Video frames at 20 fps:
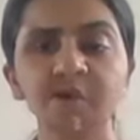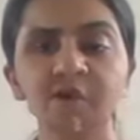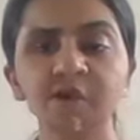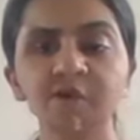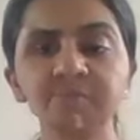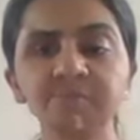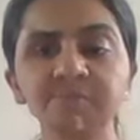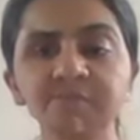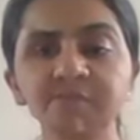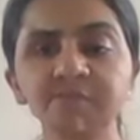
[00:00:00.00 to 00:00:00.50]

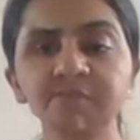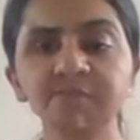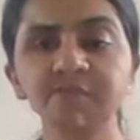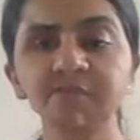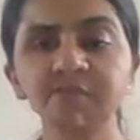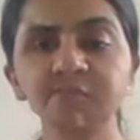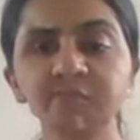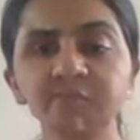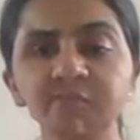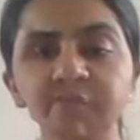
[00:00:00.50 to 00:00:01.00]

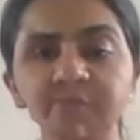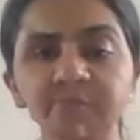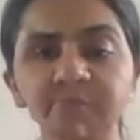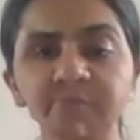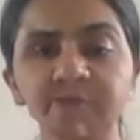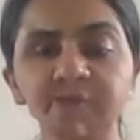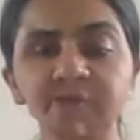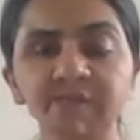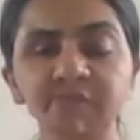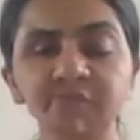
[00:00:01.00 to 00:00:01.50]
Observe the
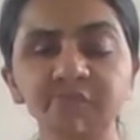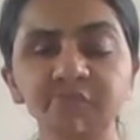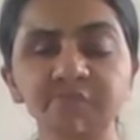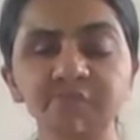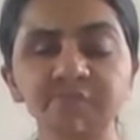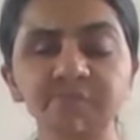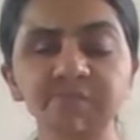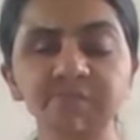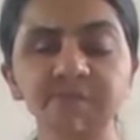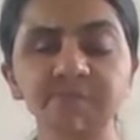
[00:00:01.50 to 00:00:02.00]
breath
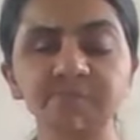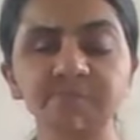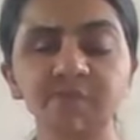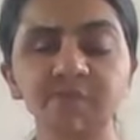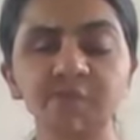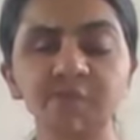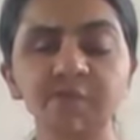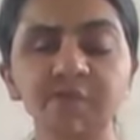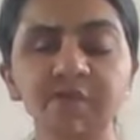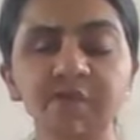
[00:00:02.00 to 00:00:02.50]
for some
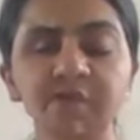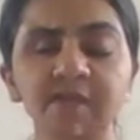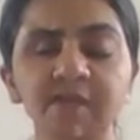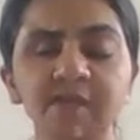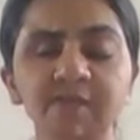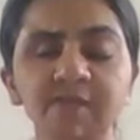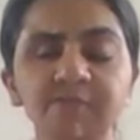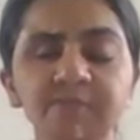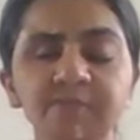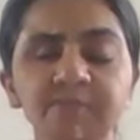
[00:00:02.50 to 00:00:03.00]
more
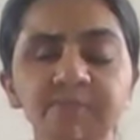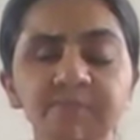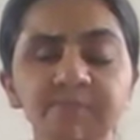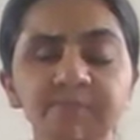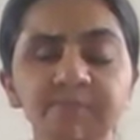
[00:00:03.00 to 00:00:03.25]
time.